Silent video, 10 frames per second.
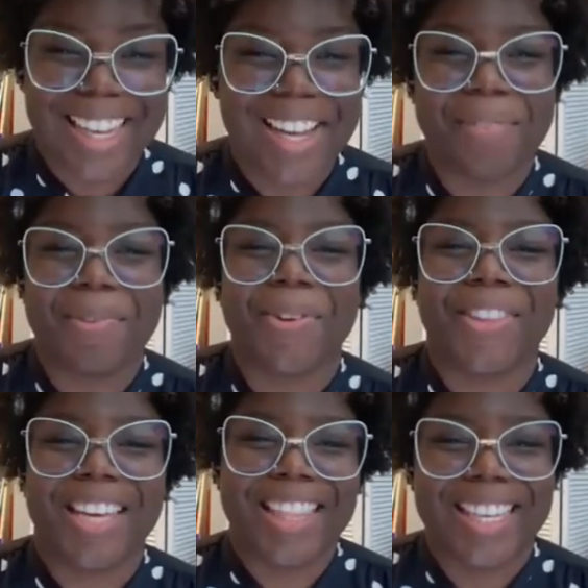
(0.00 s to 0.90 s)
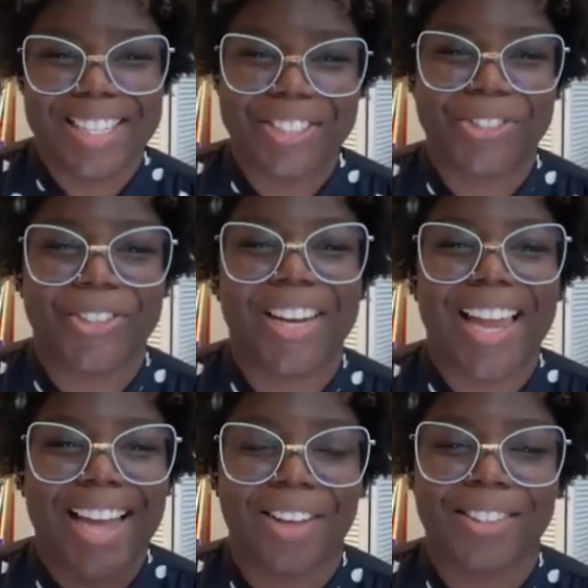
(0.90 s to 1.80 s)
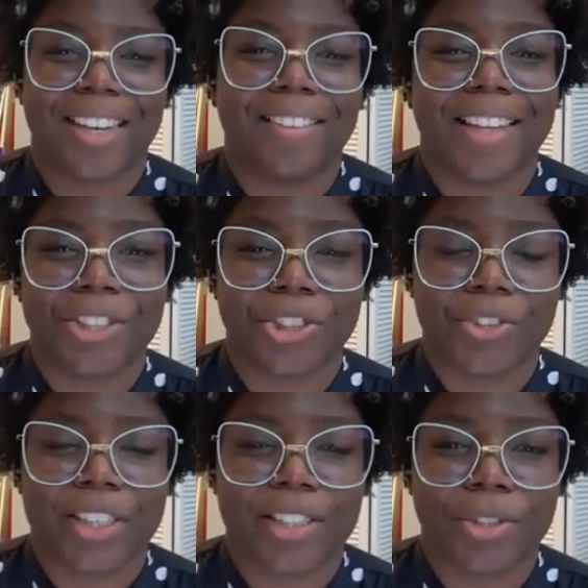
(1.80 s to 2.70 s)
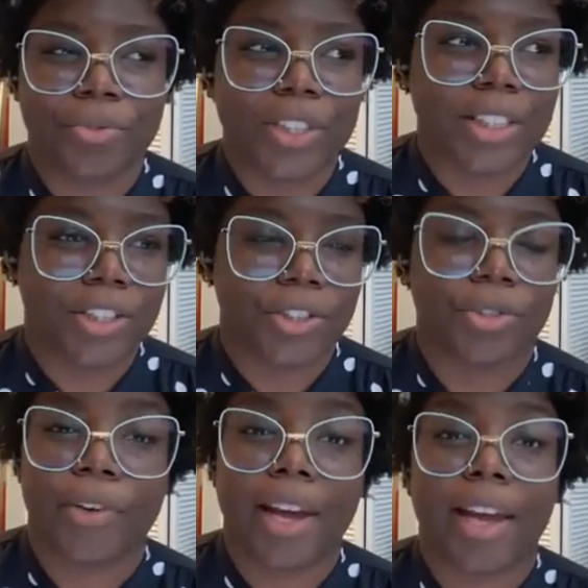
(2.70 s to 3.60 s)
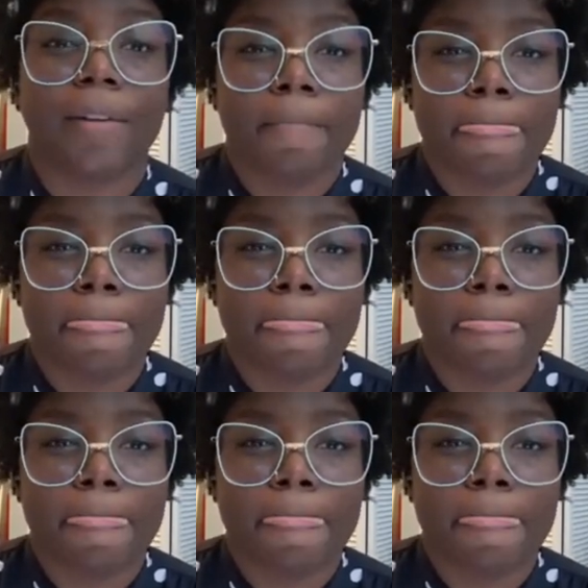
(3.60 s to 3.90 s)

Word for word: uh, both in the industry and outside of the industry, to really just create